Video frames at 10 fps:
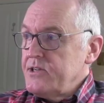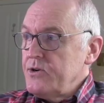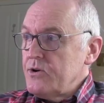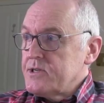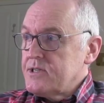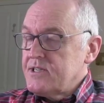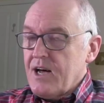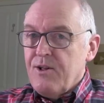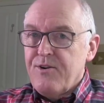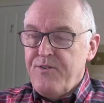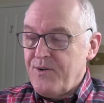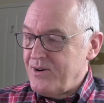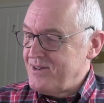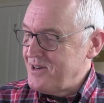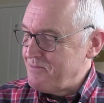yourself for
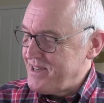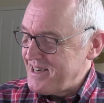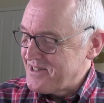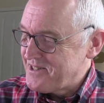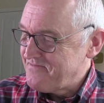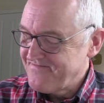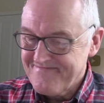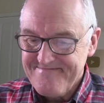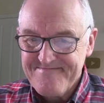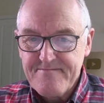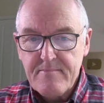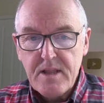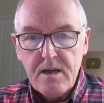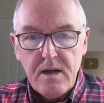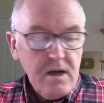updates.
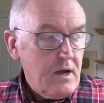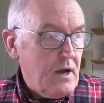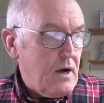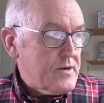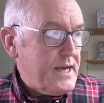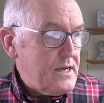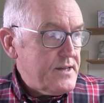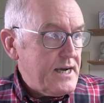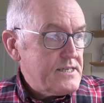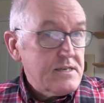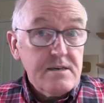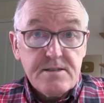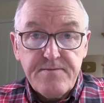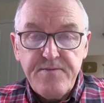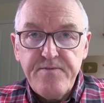Okay, that is us
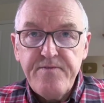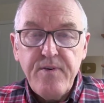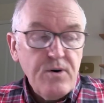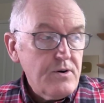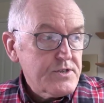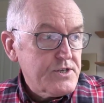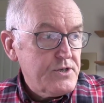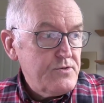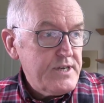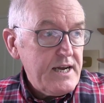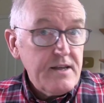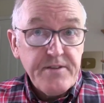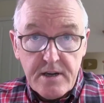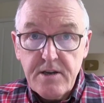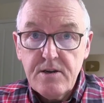for today.
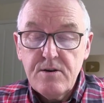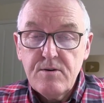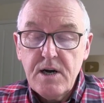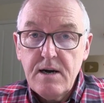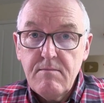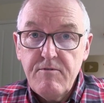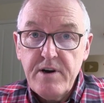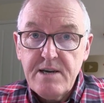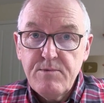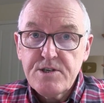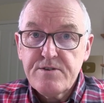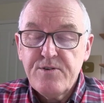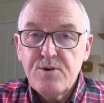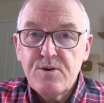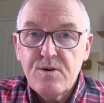Thank you very much
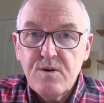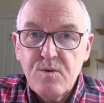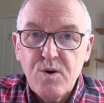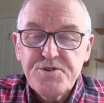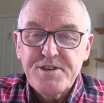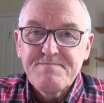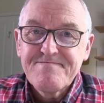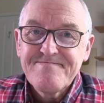for watching.